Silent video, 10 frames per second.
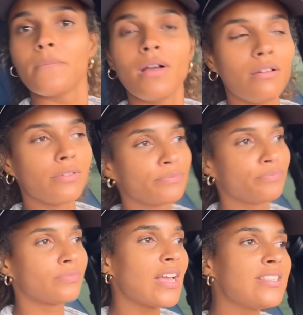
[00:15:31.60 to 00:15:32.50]
Oh,
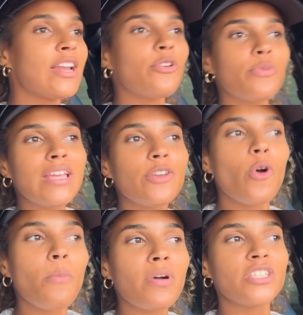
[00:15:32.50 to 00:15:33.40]
I I not really
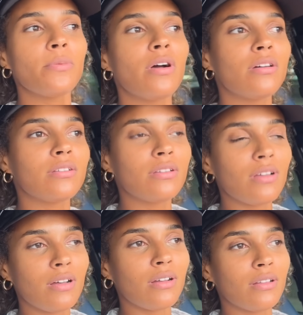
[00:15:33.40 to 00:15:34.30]
know much about
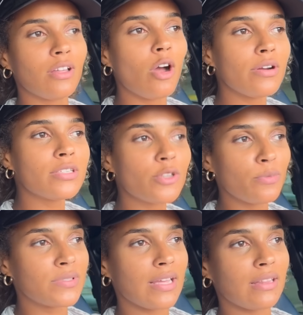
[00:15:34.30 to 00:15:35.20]
the the
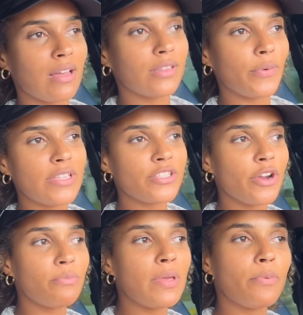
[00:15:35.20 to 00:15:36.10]
horoscopes like that. The way mm.
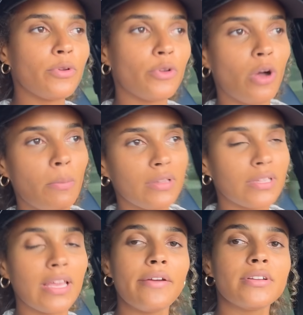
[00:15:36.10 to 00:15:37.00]
certain people know about
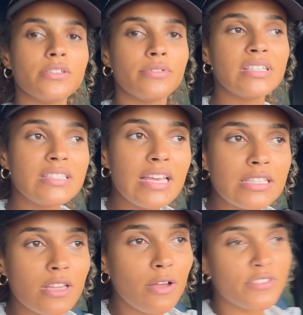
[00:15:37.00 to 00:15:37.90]
the
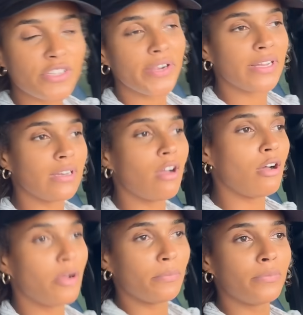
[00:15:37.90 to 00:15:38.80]
characteristics of certain
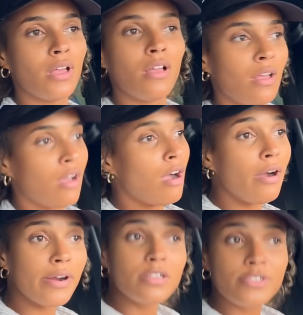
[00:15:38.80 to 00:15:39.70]
um,
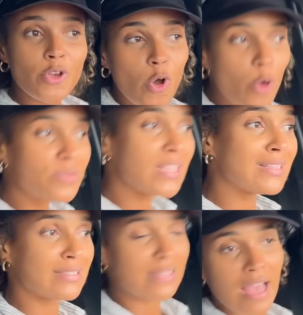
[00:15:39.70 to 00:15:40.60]
horoscopes and
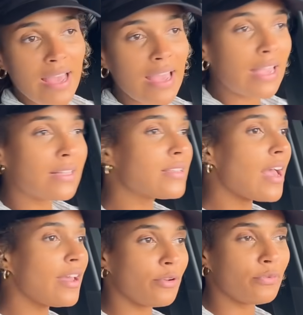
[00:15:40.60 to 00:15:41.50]
yeah. signs.
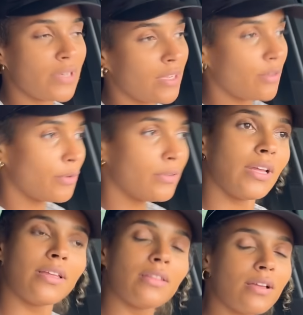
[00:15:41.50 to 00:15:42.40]
I don't really know
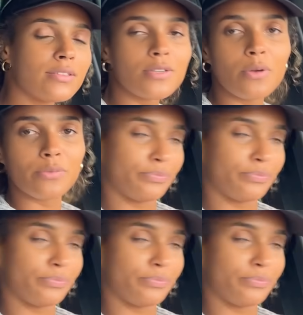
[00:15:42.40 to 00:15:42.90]
like that. So